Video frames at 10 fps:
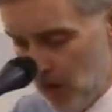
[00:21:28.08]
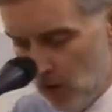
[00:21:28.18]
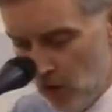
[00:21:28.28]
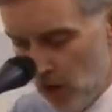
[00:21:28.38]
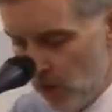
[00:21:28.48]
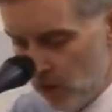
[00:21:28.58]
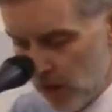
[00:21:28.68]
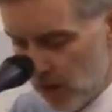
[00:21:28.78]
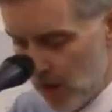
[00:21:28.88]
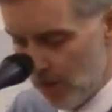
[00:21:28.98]
So that all who
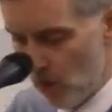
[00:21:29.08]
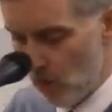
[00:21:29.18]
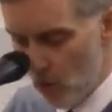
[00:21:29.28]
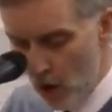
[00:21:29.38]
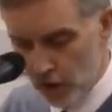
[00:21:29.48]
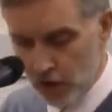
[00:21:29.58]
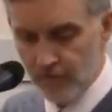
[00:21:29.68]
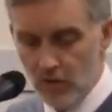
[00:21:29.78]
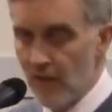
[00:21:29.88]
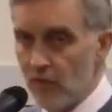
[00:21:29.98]
trust in him are
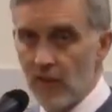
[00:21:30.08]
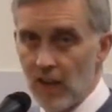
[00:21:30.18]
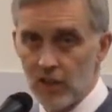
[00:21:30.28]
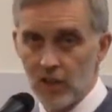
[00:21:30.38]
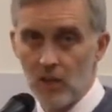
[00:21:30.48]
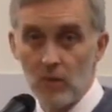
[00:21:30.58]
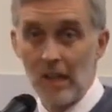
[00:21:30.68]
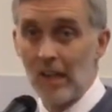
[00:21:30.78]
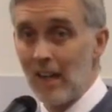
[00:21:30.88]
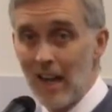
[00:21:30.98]
washed forever of our sin.
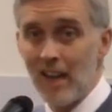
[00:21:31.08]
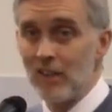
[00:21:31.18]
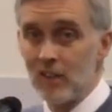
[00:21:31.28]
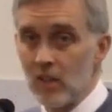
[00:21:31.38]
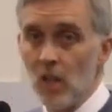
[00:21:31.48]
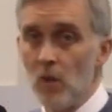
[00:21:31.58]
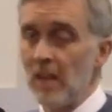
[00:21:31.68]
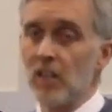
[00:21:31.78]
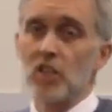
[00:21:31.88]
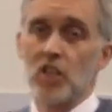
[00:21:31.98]
We're cleansed.
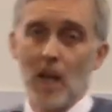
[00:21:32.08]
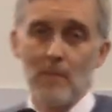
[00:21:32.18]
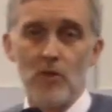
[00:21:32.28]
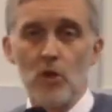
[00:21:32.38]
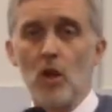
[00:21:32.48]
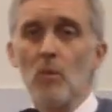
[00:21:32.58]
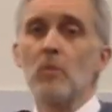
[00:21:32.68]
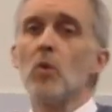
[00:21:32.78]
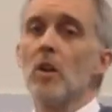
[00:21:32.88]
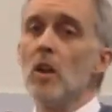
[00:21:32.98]
We can stand before God
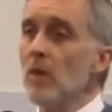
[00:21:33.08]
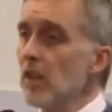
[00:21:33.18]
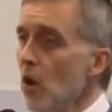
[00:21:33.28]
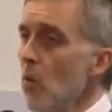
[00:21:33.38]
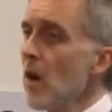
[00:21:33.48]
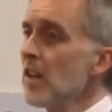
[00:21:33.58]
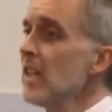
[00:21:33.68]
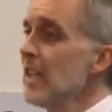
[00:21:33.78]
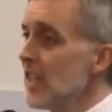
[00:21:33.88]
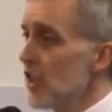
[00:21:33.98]
with not
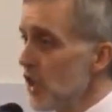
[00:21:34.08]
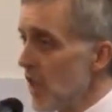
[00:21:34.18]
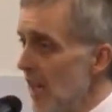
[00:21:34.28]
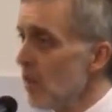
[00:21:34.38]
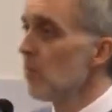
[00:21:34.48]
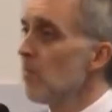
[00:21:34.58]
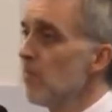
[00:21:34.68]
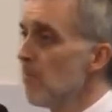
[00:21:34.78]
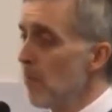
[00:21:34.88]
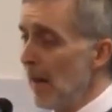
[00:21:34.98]
one
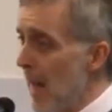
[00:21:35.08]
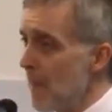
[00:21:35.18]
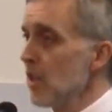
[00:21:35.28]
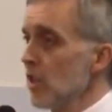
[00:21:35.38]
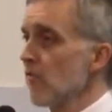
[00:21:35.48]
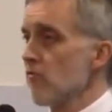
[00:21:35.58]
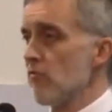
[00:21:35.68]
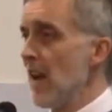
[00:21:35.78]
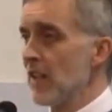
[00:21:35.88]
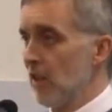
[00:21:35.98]
single blemish of
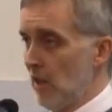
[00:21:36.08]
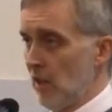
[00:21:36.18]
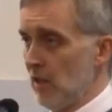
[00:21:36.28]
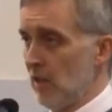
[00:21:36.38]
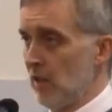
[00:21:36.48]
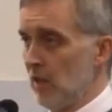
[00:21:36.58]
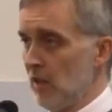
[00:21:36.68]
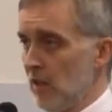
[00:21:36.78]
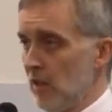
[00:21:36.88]
red on us,